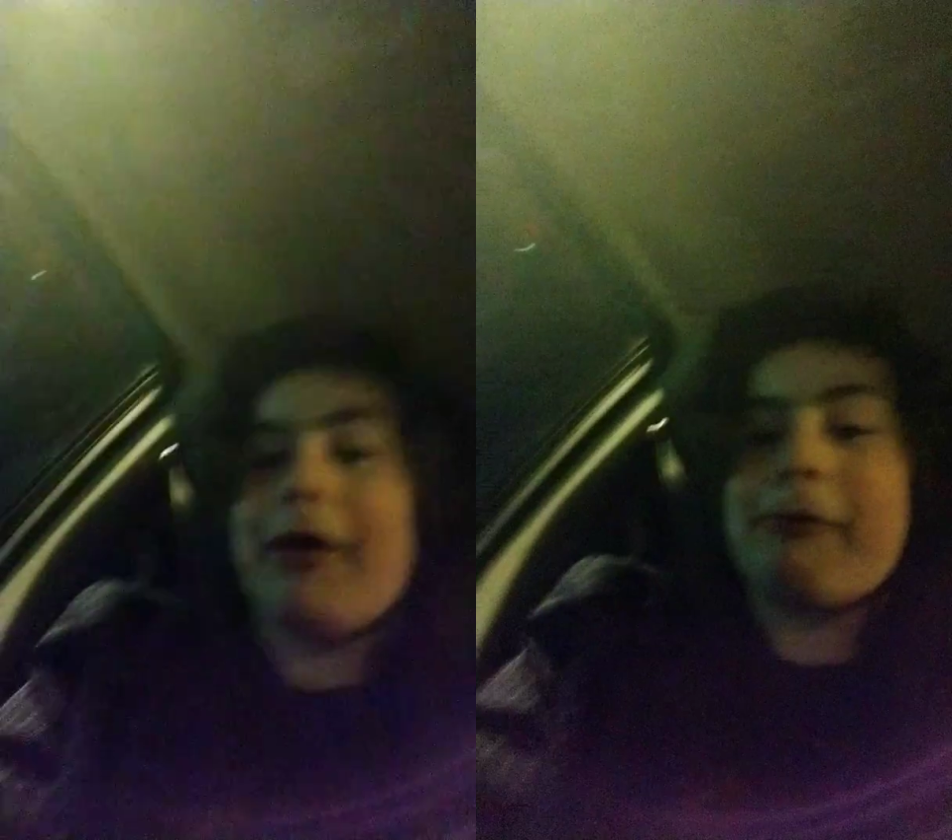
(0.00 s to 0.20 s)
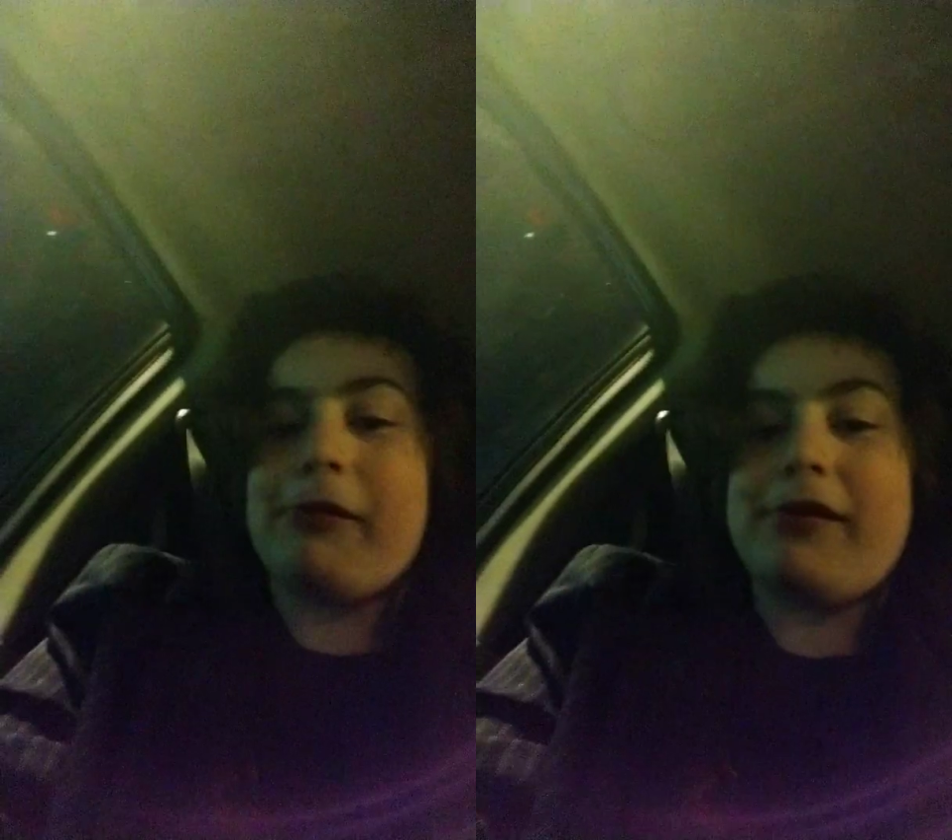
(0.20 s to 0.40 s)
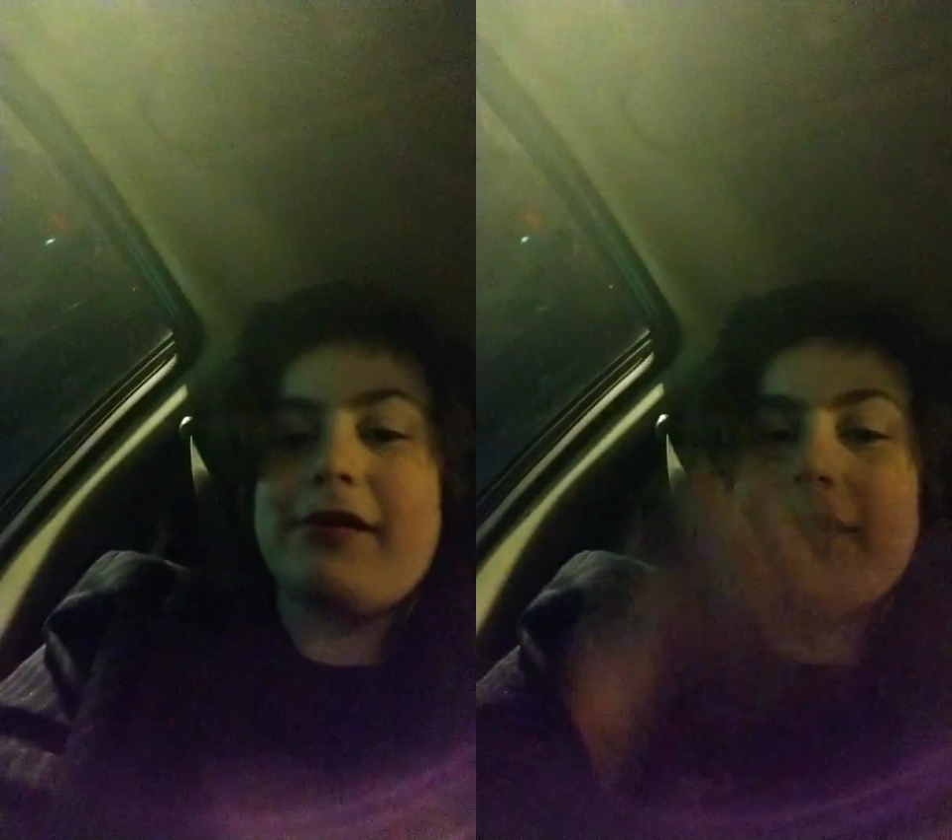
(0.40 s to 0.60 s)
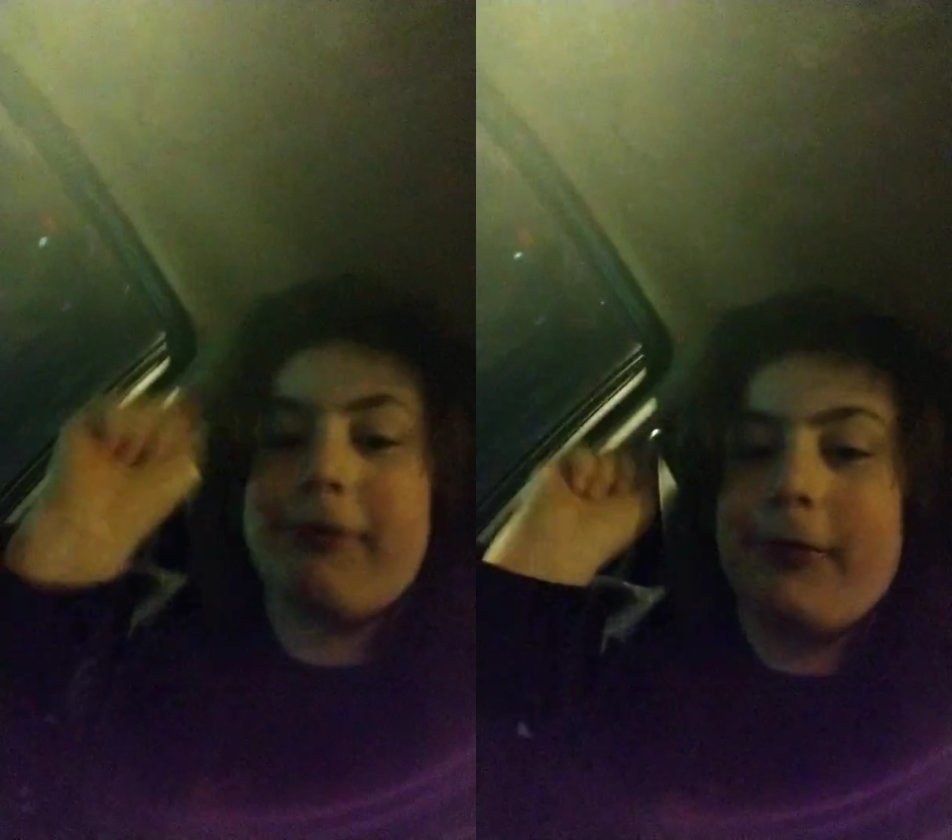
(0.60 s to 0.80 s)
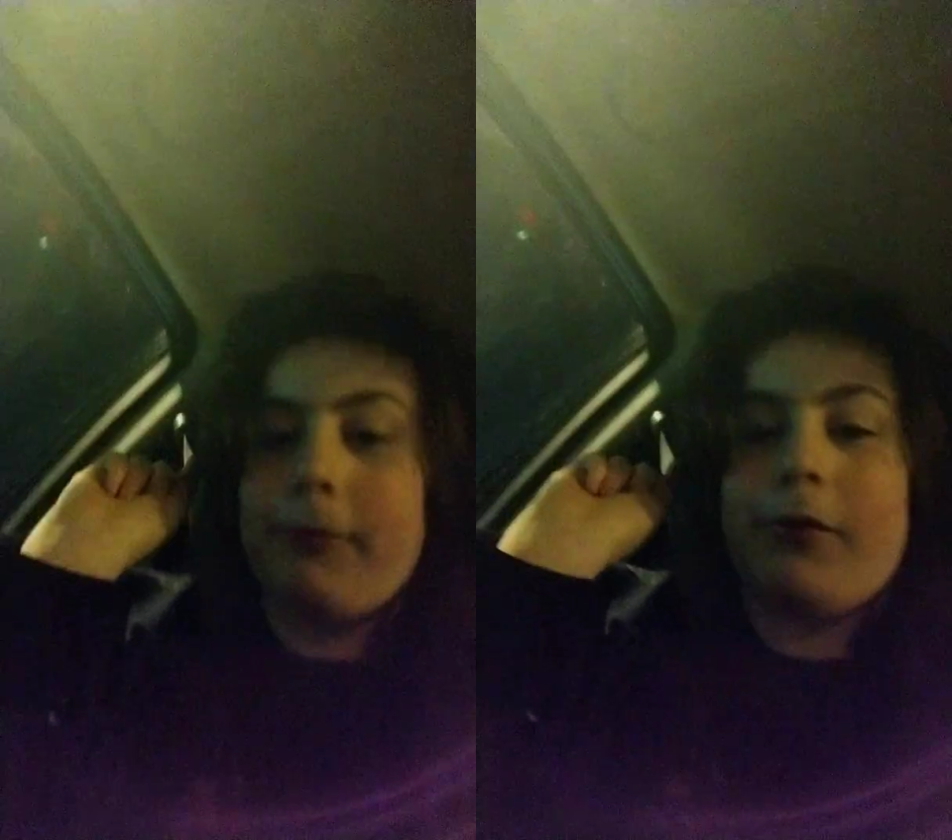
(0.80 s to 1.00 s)
opportunity
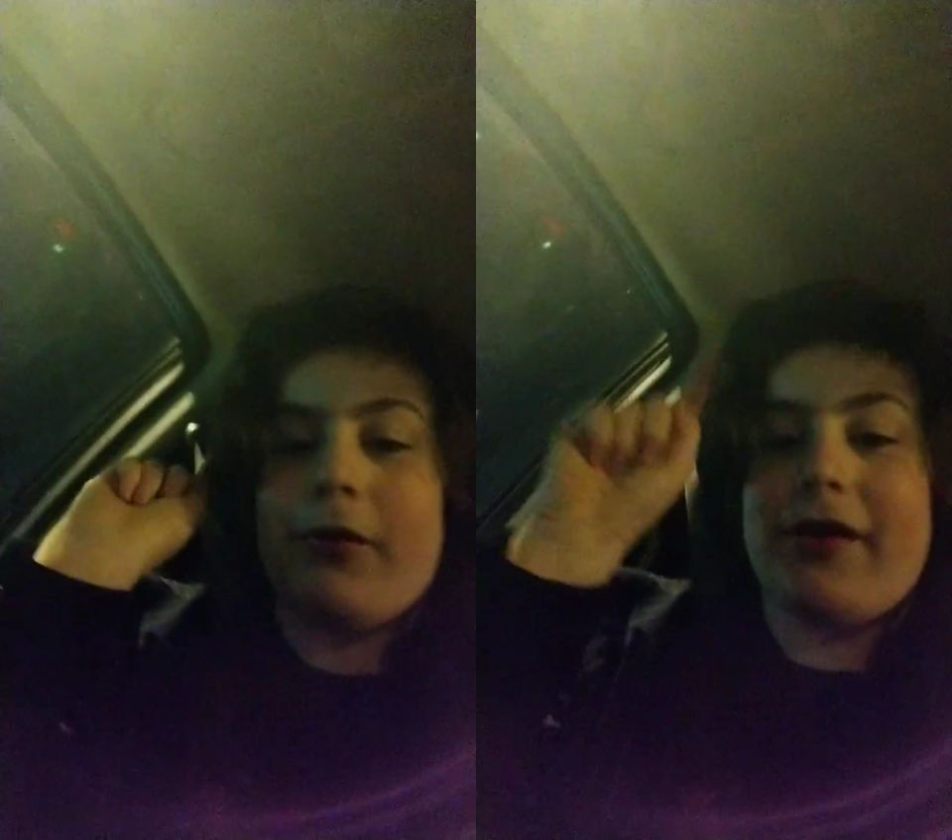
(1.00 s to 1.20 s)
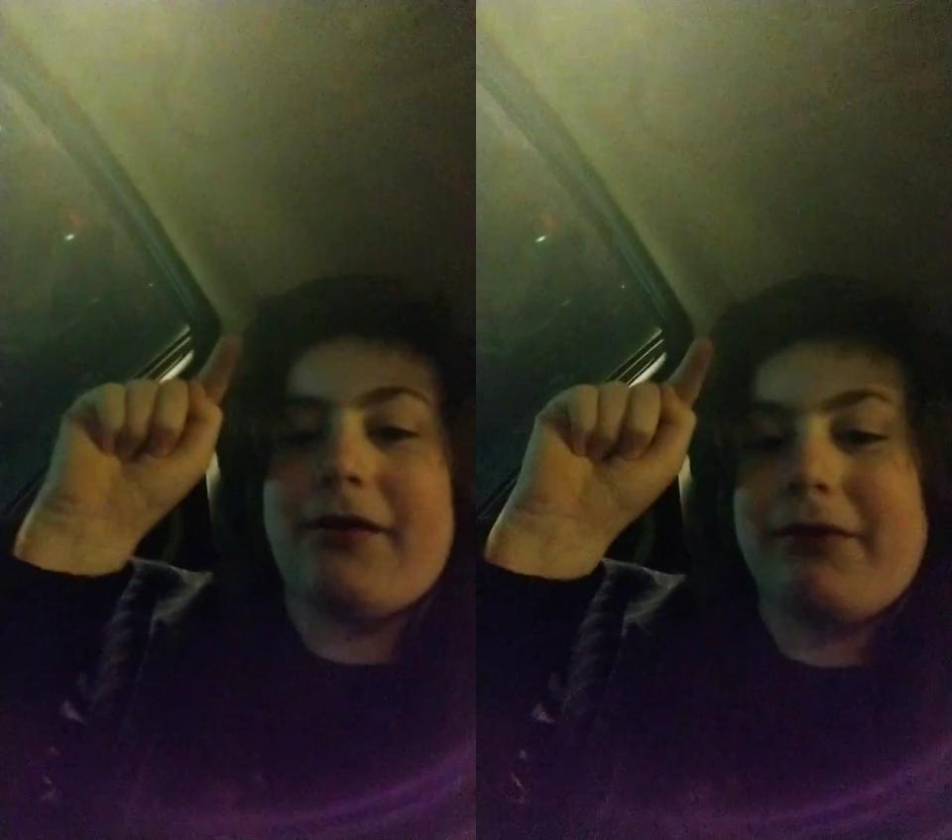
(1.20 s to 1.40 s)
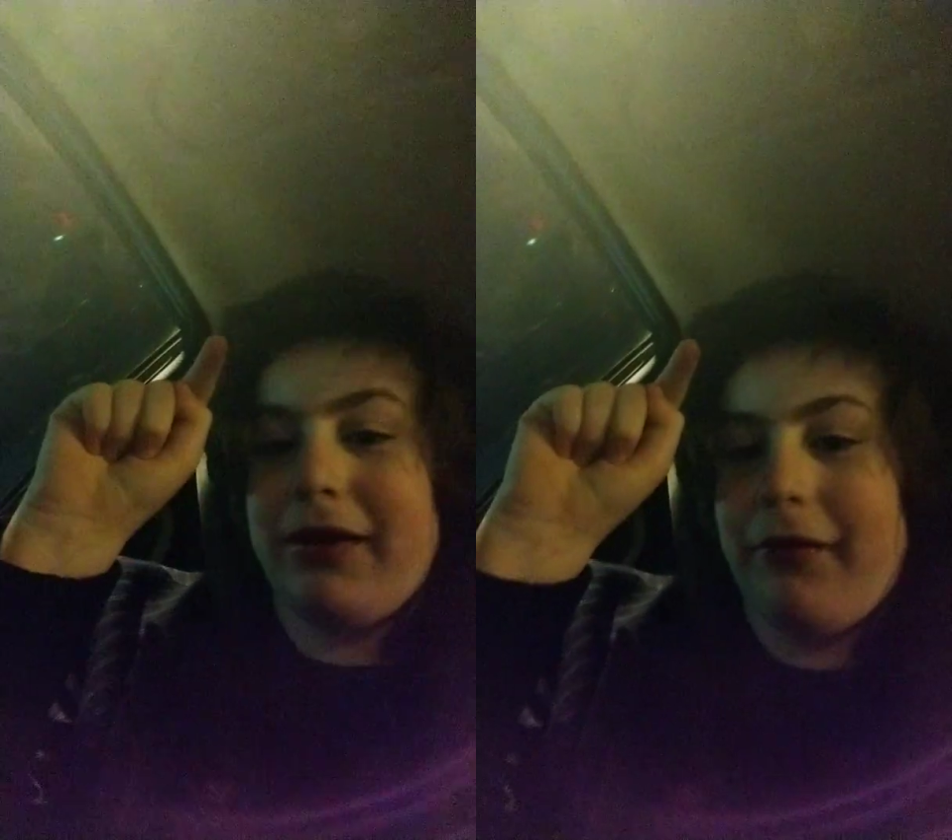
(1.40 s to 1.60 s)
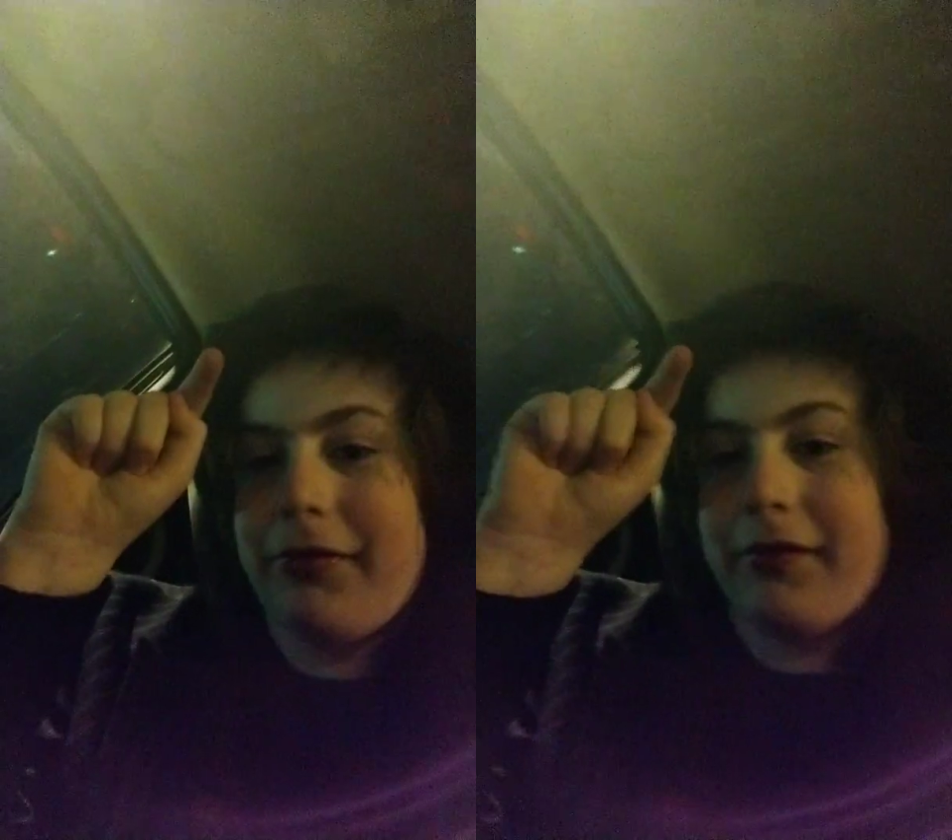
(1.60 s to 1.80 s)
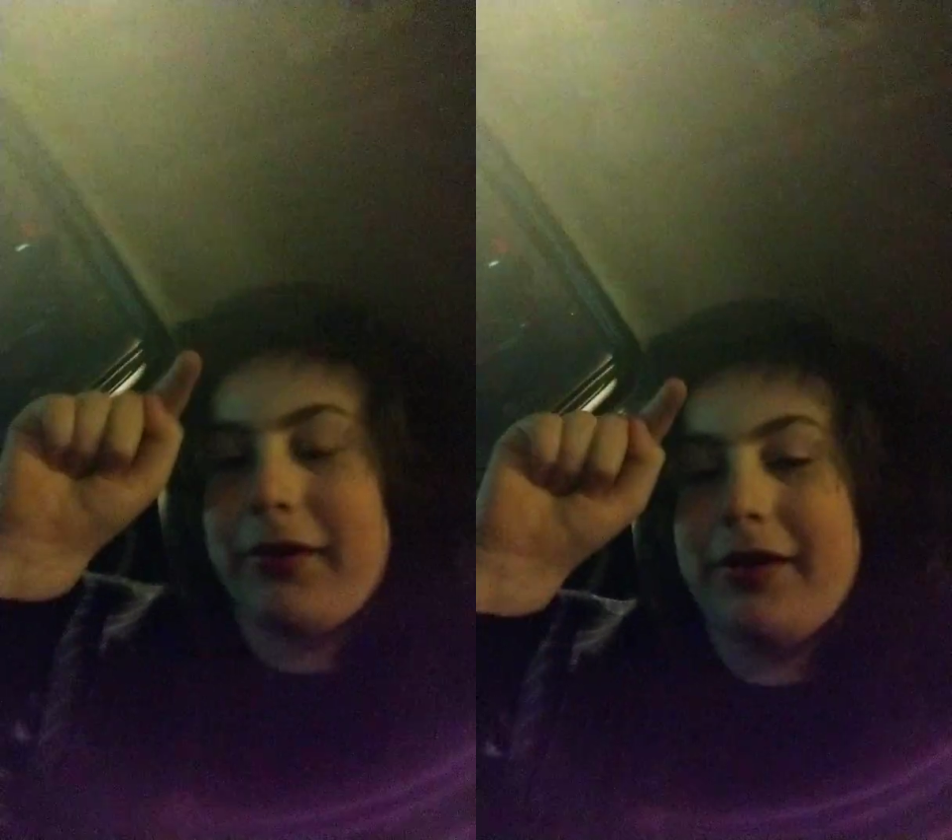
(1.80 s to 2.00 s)
for more Tom
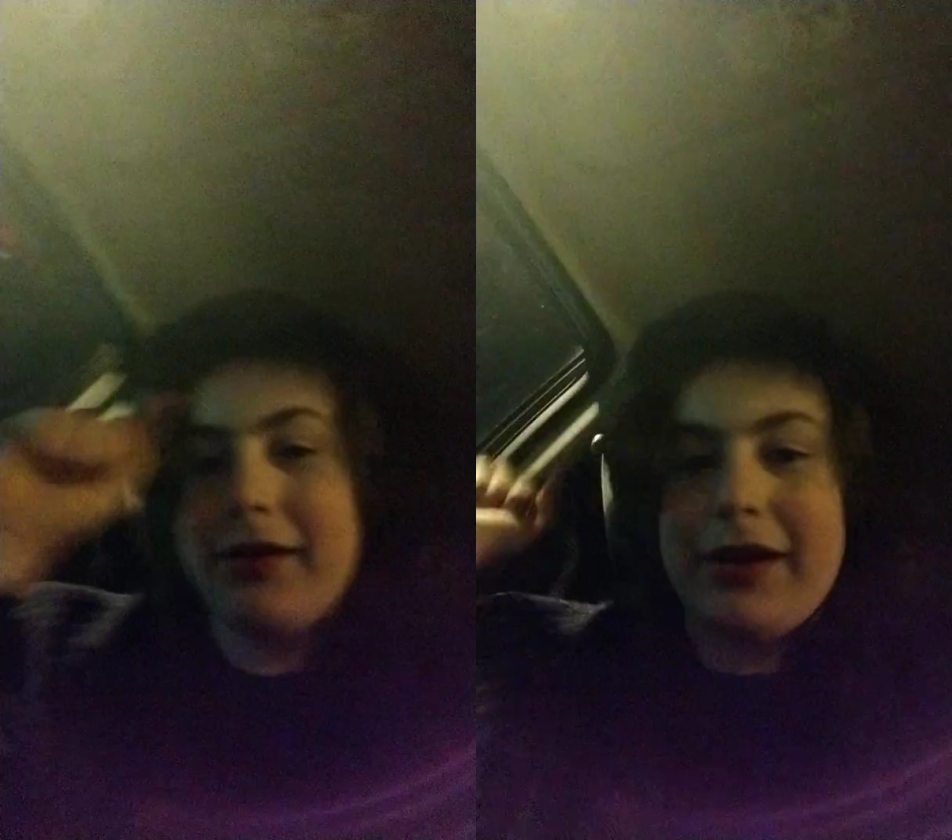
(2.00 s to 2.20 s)
Hiddleston.